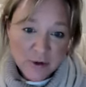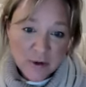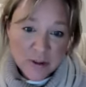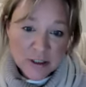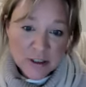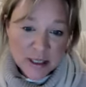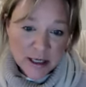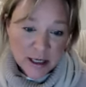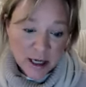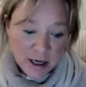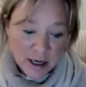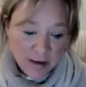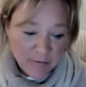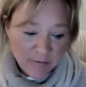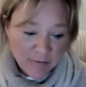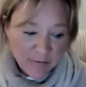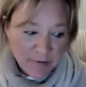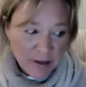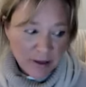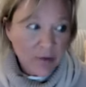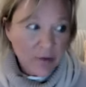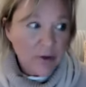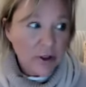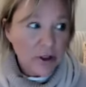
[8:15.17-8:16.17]
because I, I
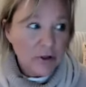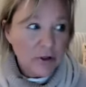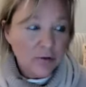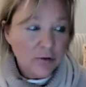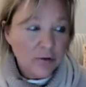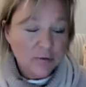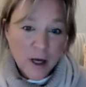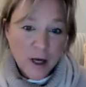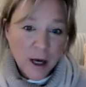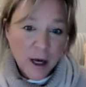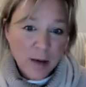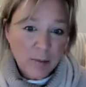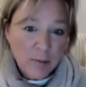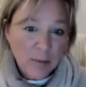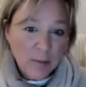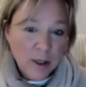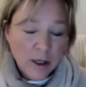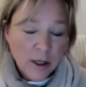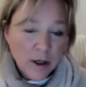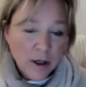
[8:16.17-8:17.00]
feel that you've come